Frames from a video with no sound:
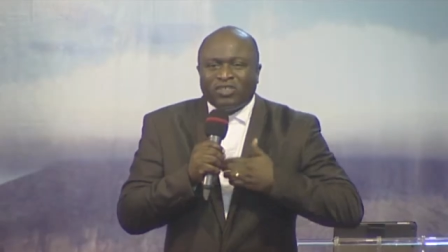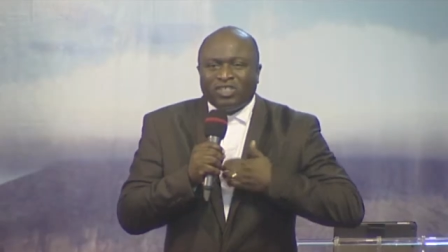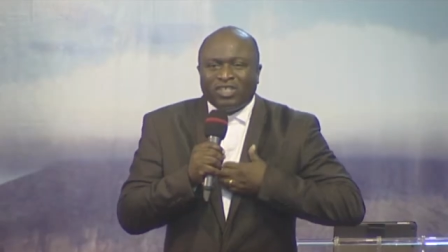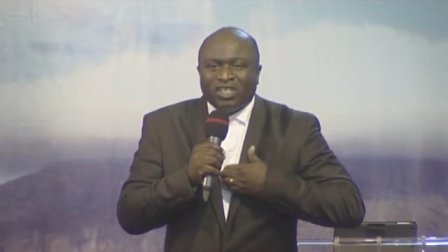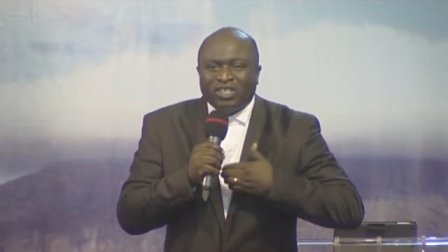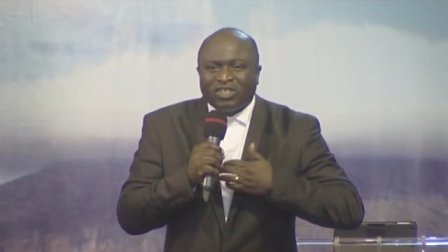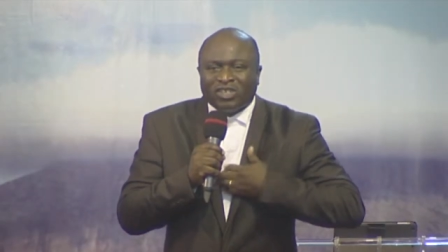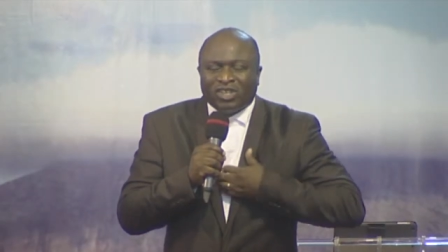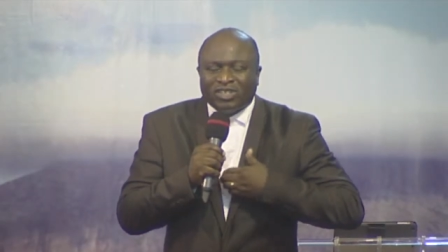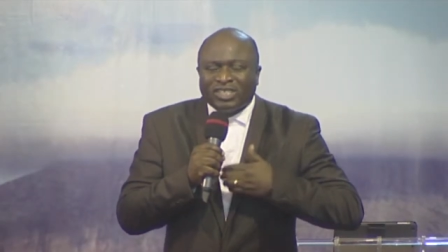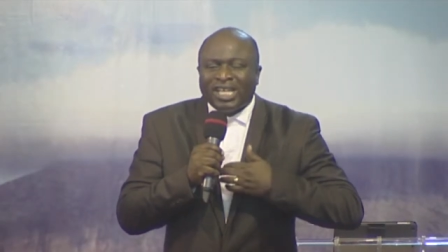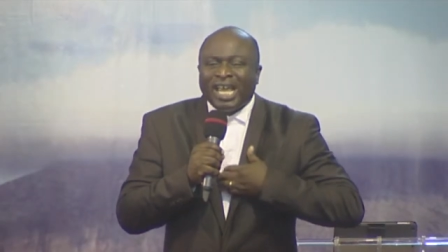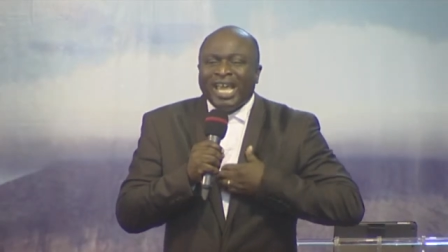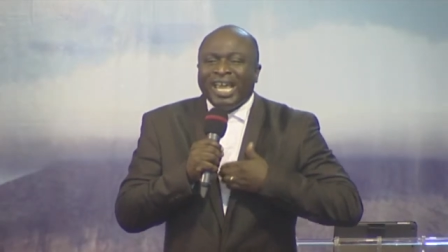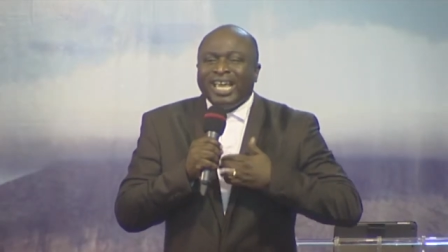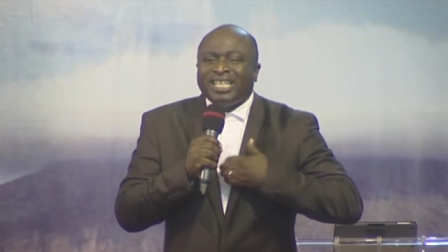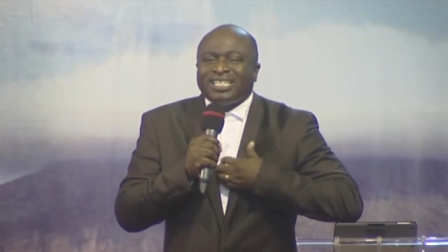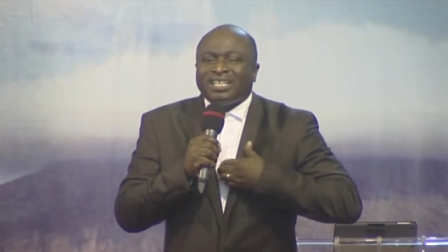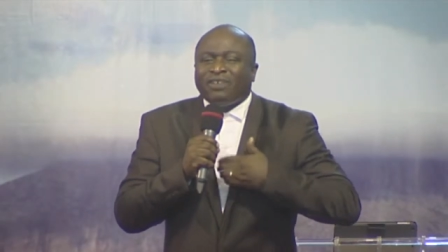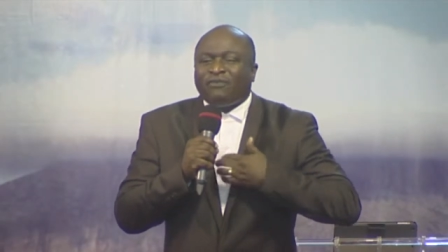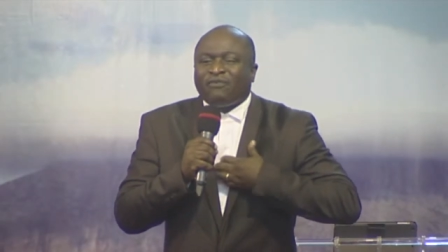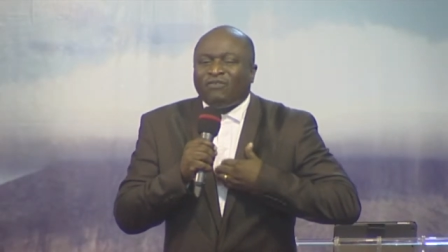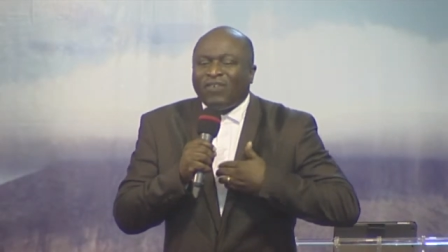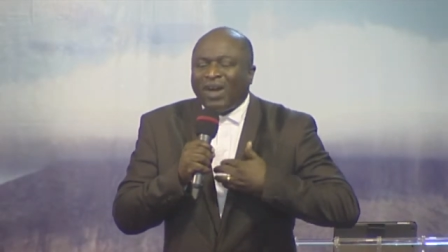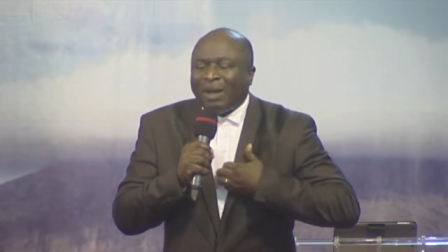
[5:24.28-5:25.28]
Jesus
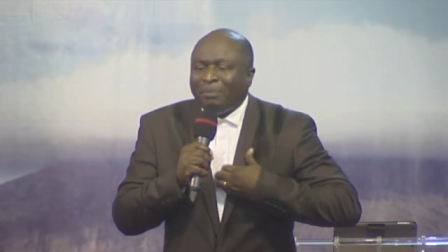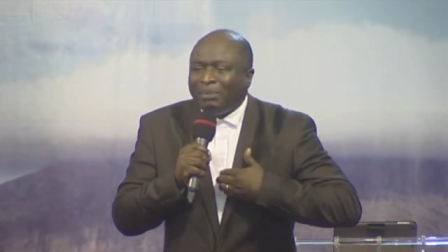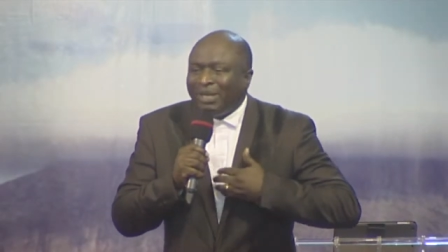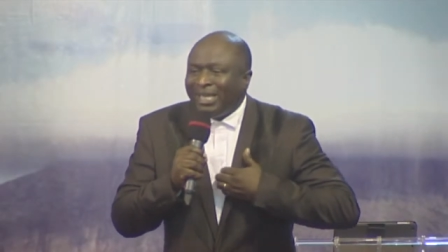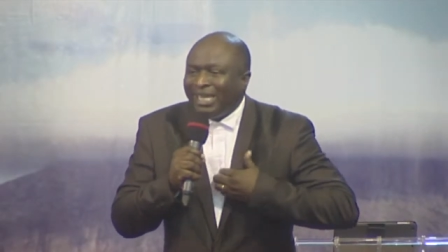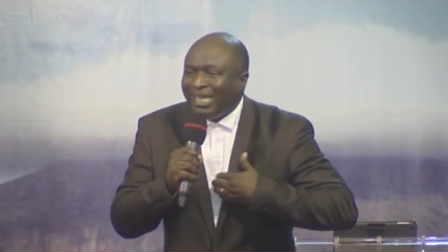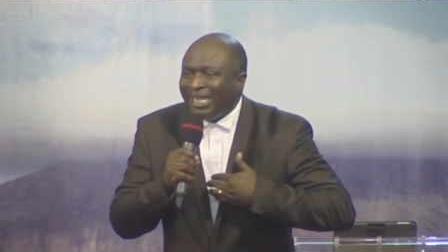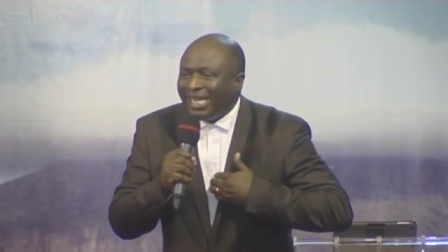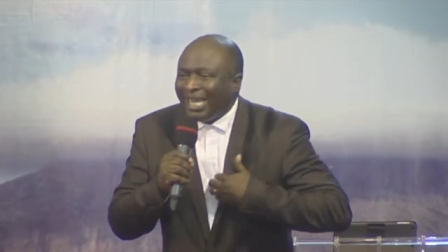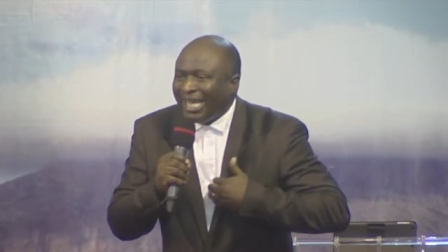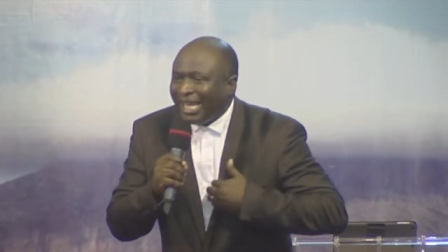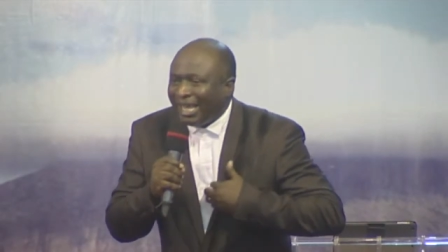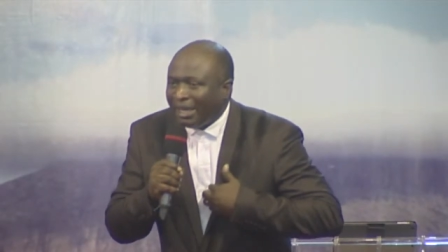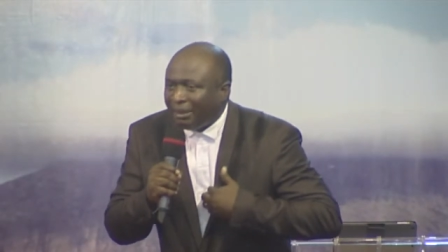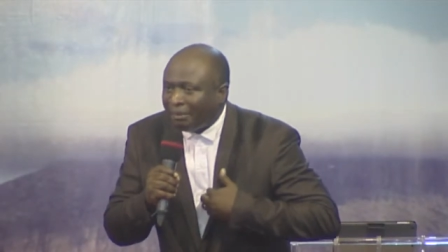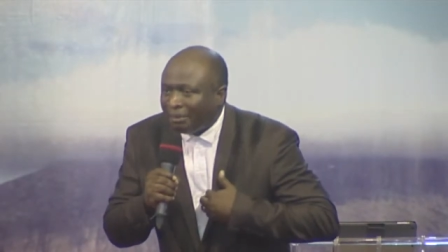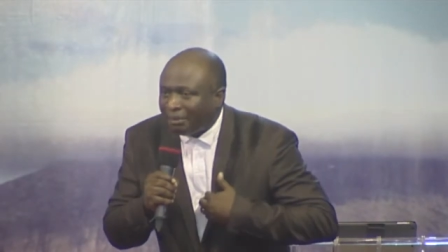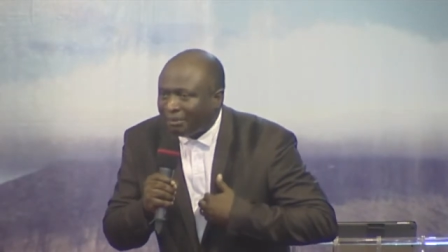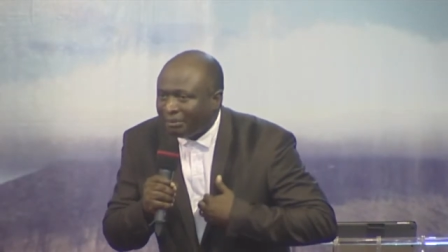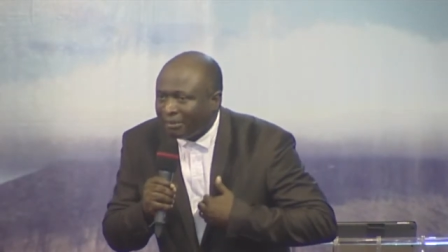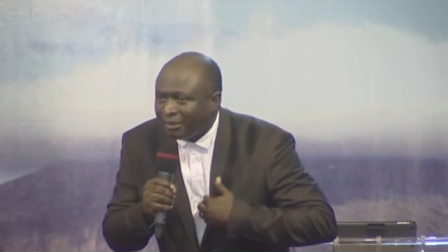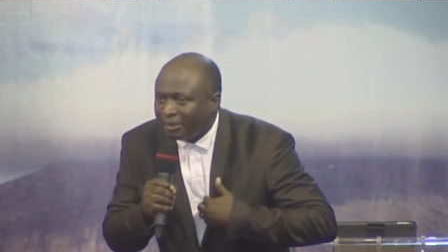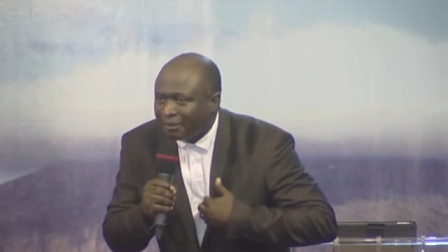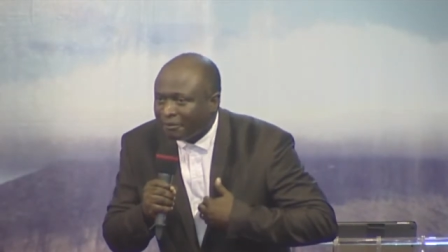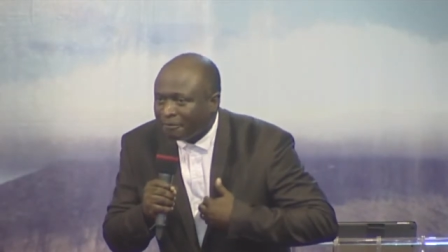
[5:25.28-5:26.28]
is a family
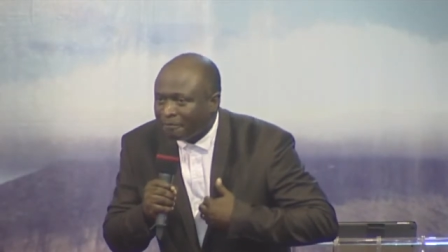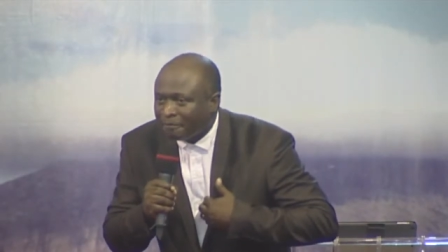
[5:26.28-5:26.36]
name.